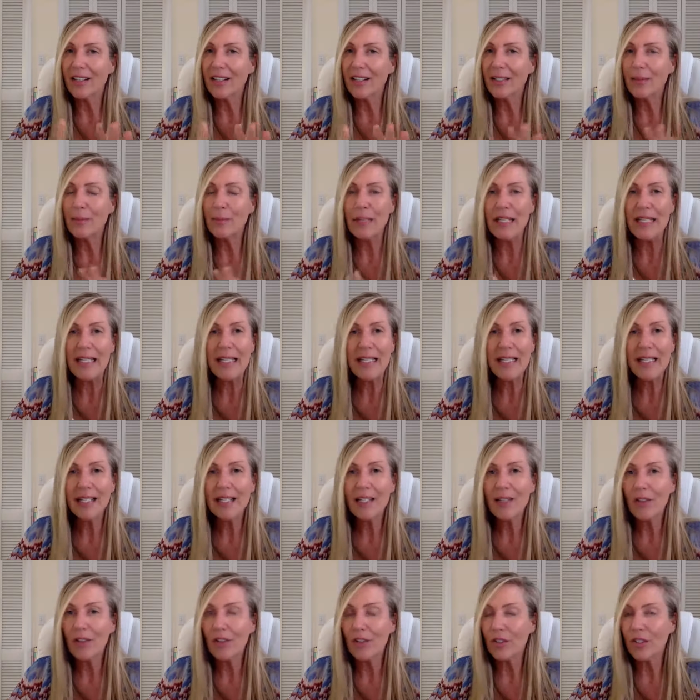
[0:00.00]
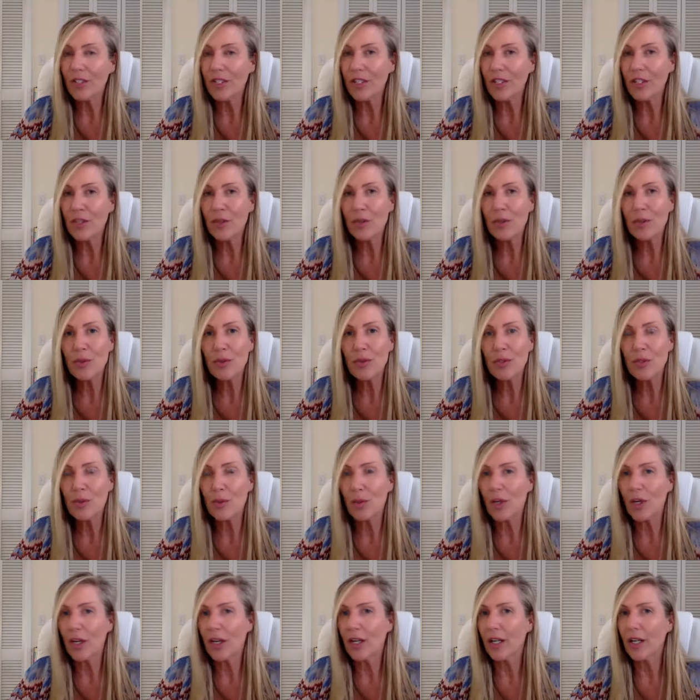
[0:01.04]
in media or in the news
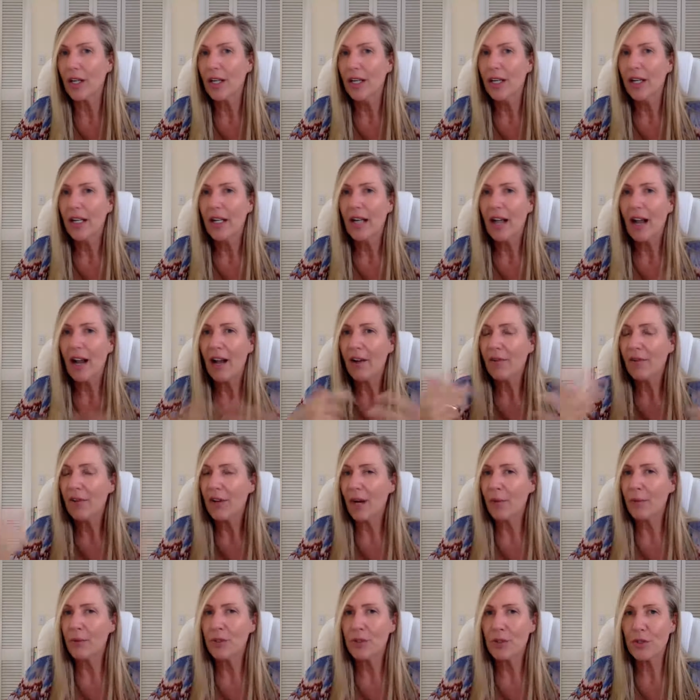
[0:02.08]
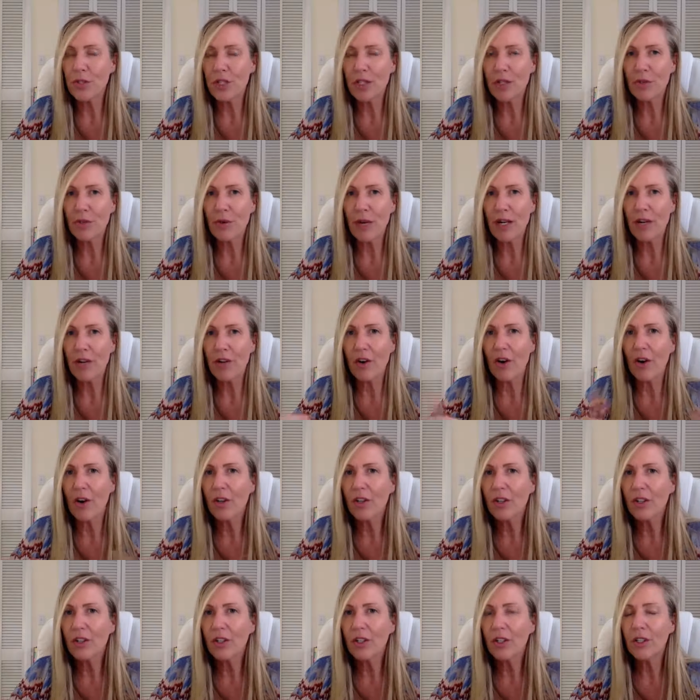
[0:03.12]
or have an opportunity to write an
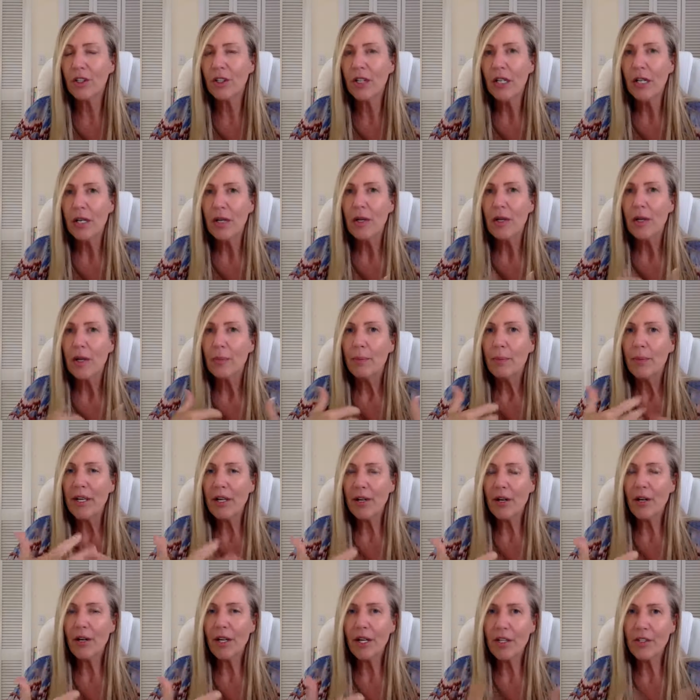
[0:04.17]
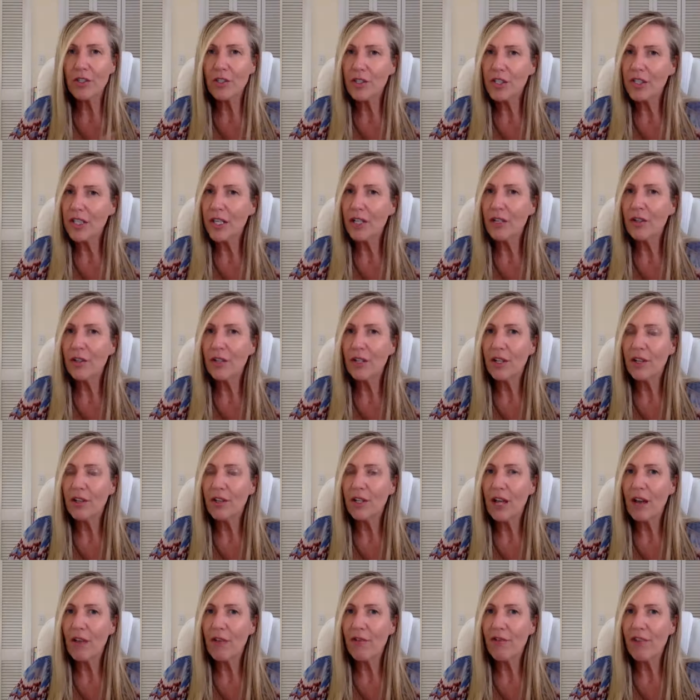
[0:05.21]
article, PR can just get you there a
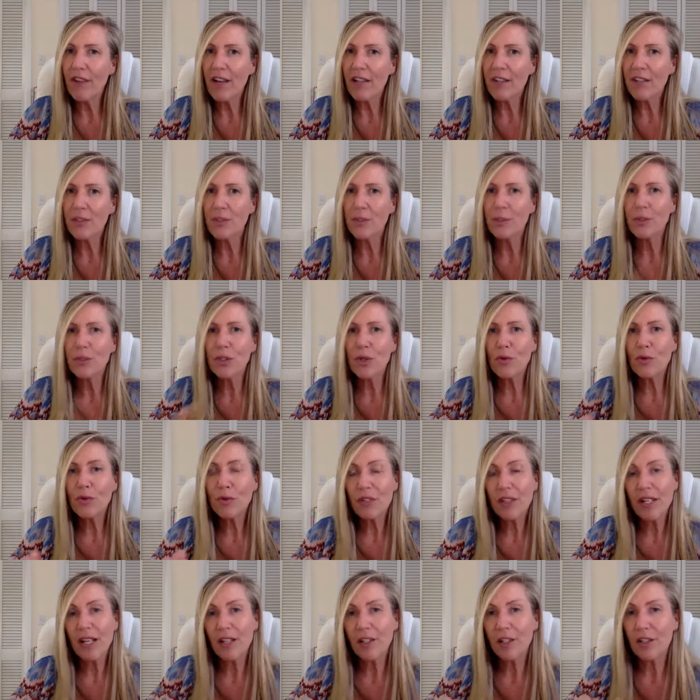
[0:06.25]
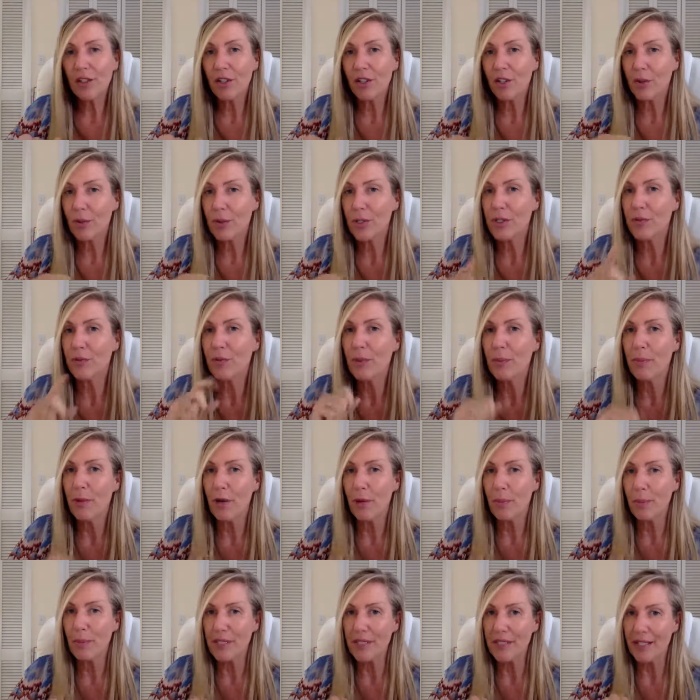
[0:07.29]
lot faster, but don't forget you can always
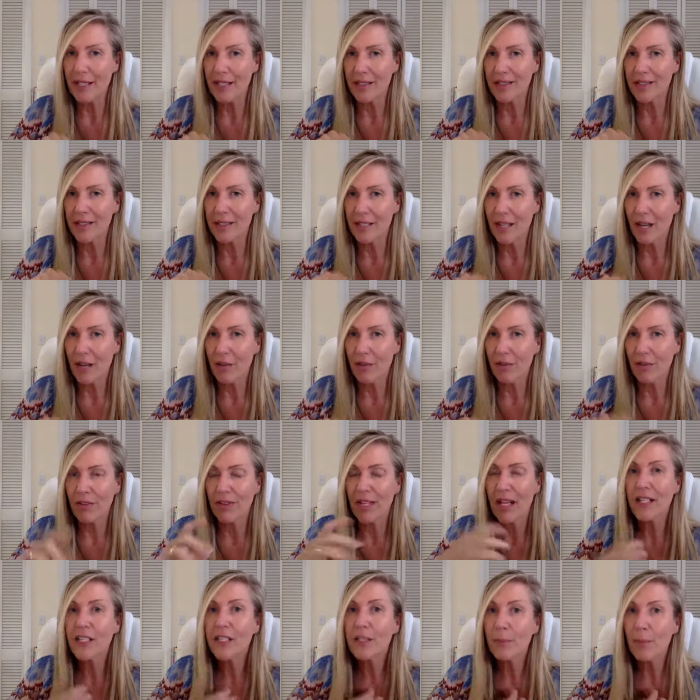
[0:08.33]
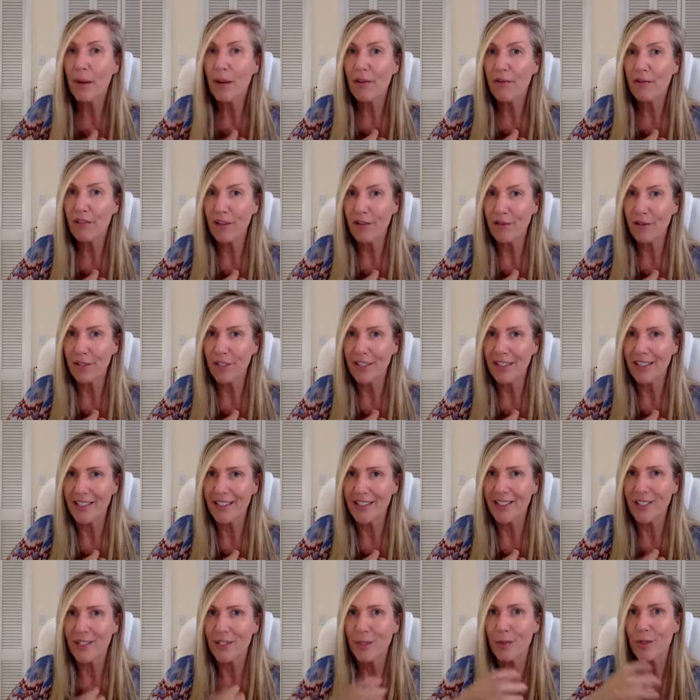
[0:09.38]
repurpose that stuff. And that's my favorite thing
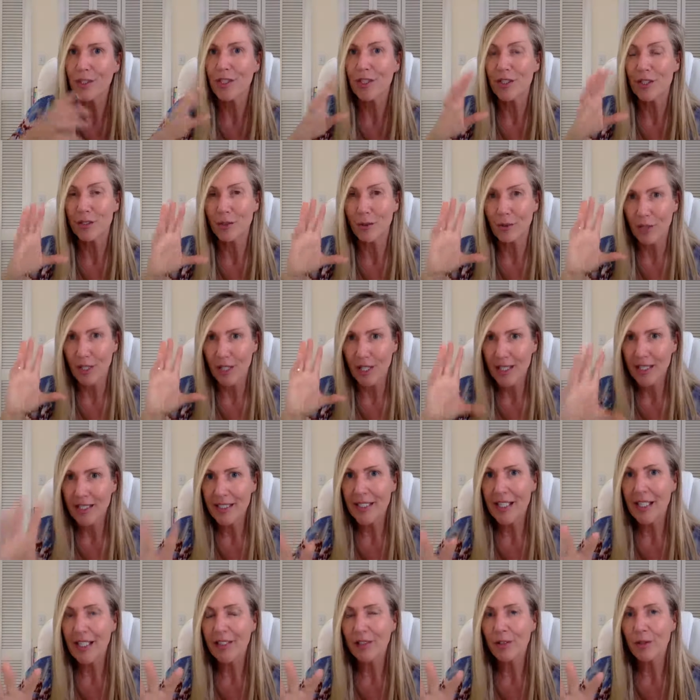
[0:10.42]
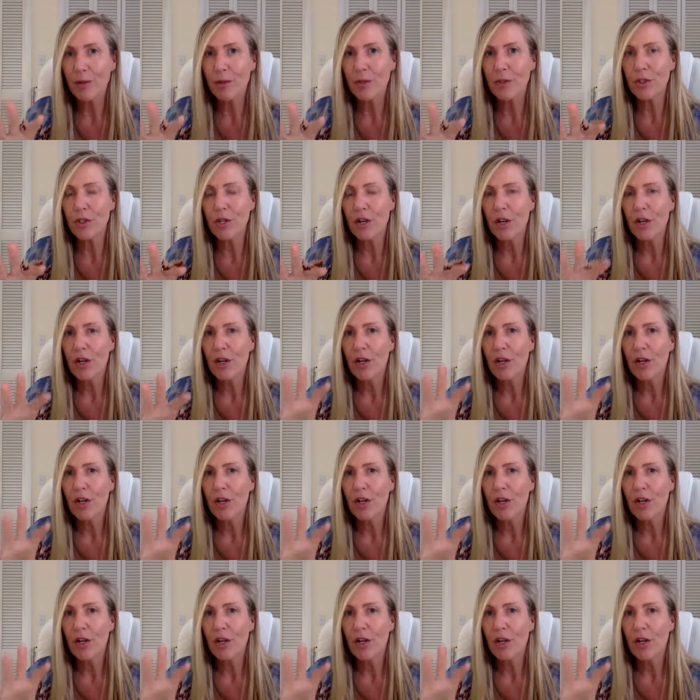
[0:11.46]
to do, is to take those